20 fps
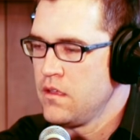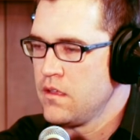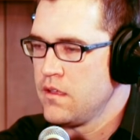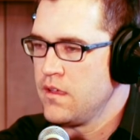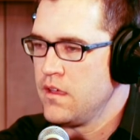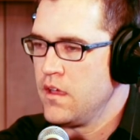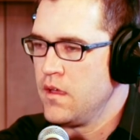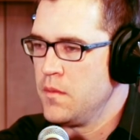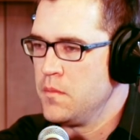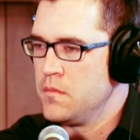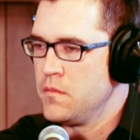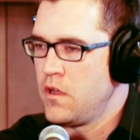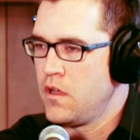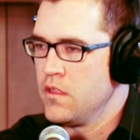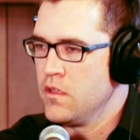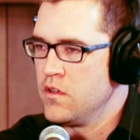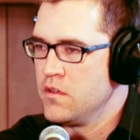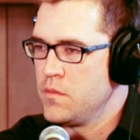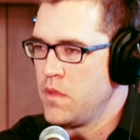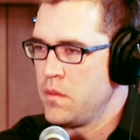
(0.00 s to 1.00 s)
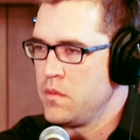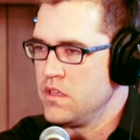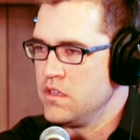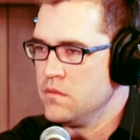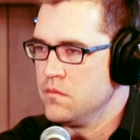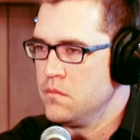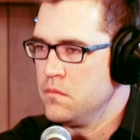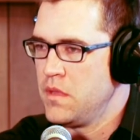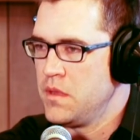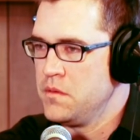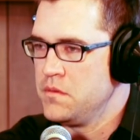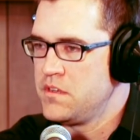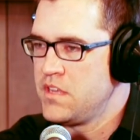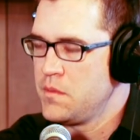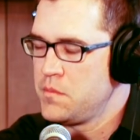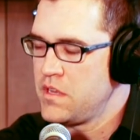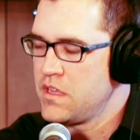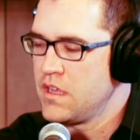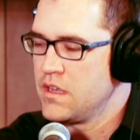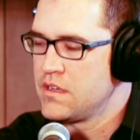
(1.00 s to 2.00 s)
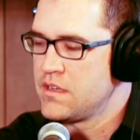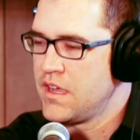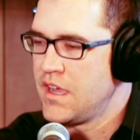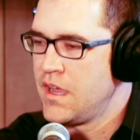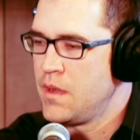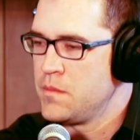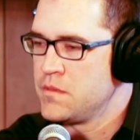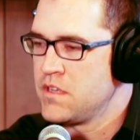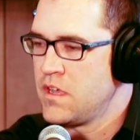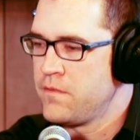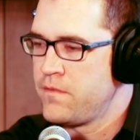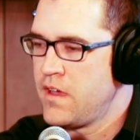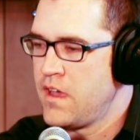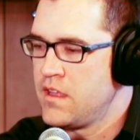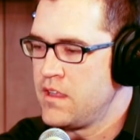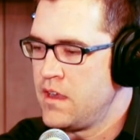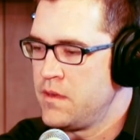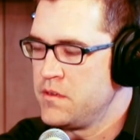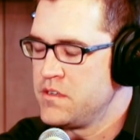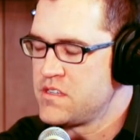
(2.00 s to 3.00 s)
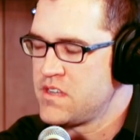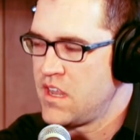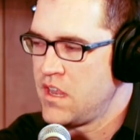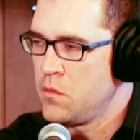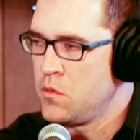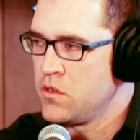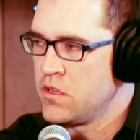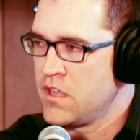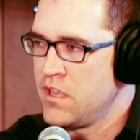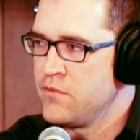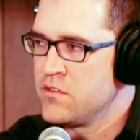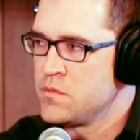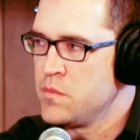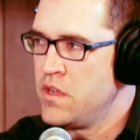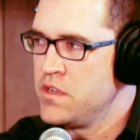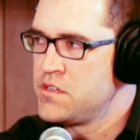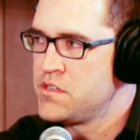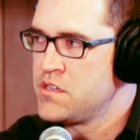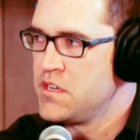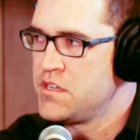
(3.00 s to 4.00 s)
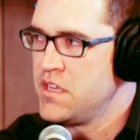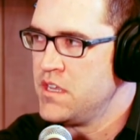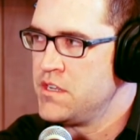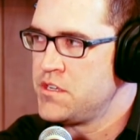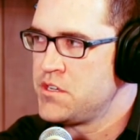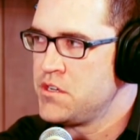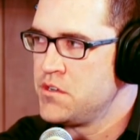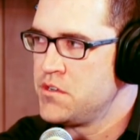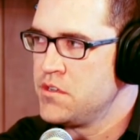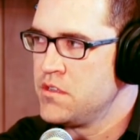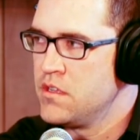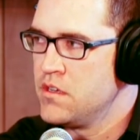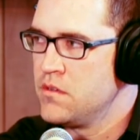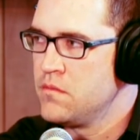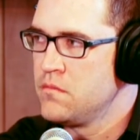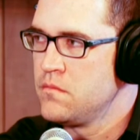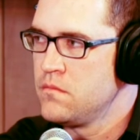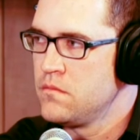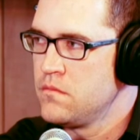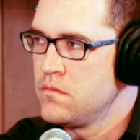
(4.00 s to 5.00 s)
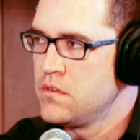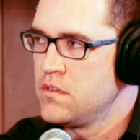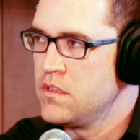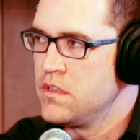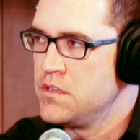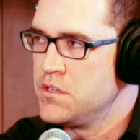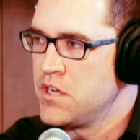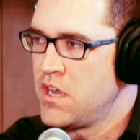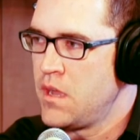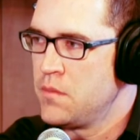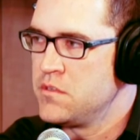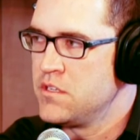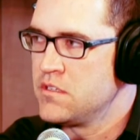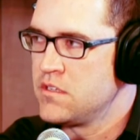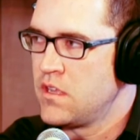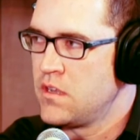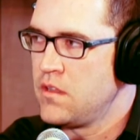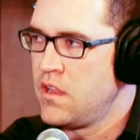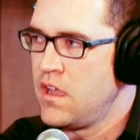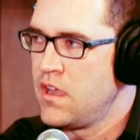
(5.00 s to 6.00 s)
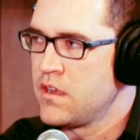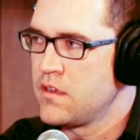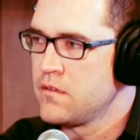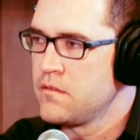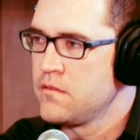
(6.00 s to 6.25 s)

although it may be tempting at times, I find I'm just not able to give as much attention to the jobs as I'd like.